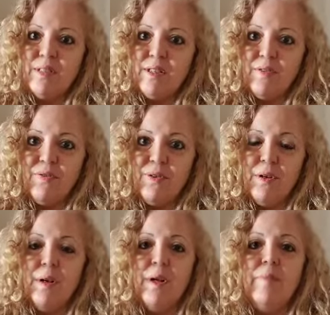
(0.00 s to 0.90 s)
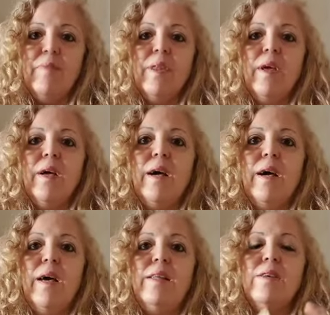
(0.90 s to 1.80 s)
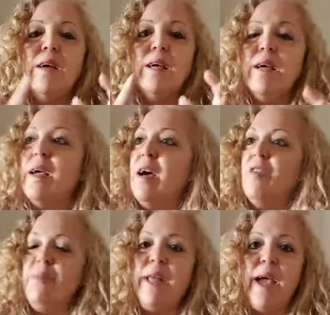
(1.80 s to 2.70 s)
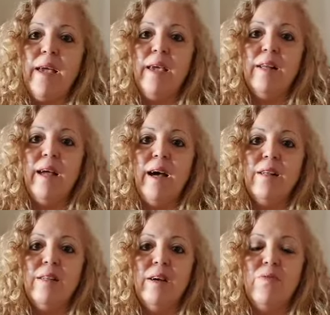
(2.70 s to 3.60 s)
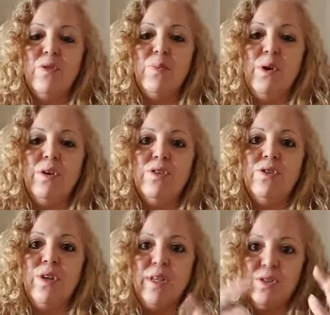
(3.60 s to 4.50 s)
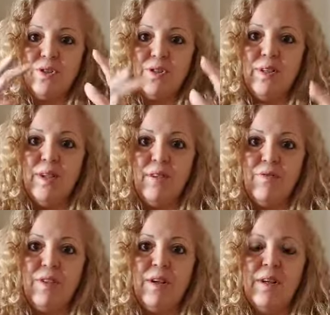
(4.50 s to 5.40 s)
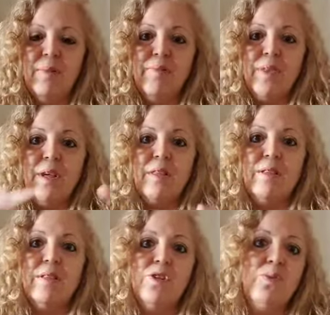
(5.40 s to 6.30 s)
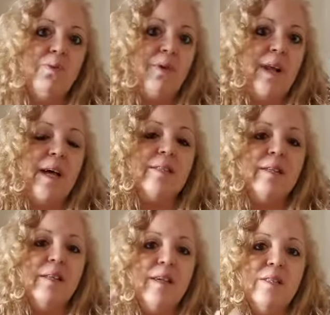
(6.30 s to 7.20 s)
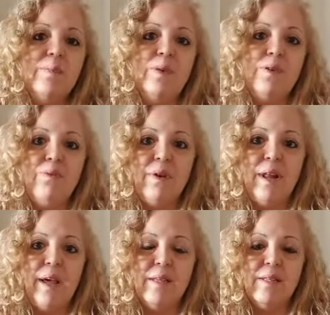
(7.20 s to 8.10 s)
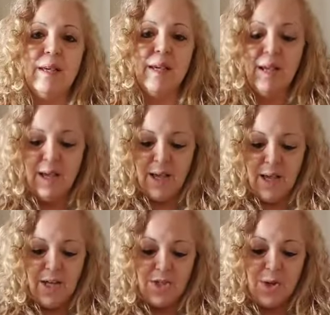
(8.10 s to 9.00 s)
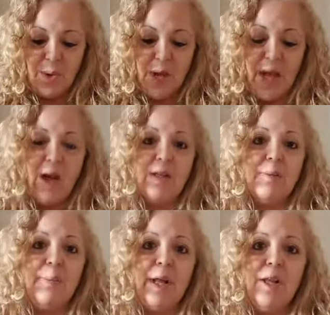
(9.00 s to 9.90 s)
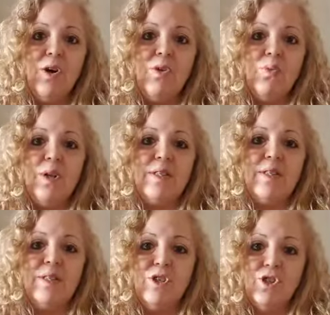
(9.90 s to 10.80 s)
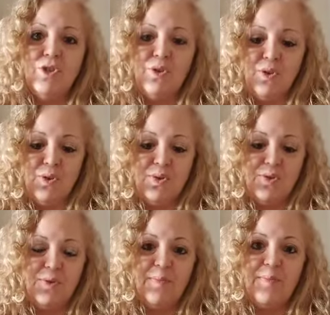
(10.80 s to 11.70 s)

stiff. And I've been hanging it out now for the past 2 days to see if the stitch will relax, and it is busy relaxing. So depending on what stitch you use,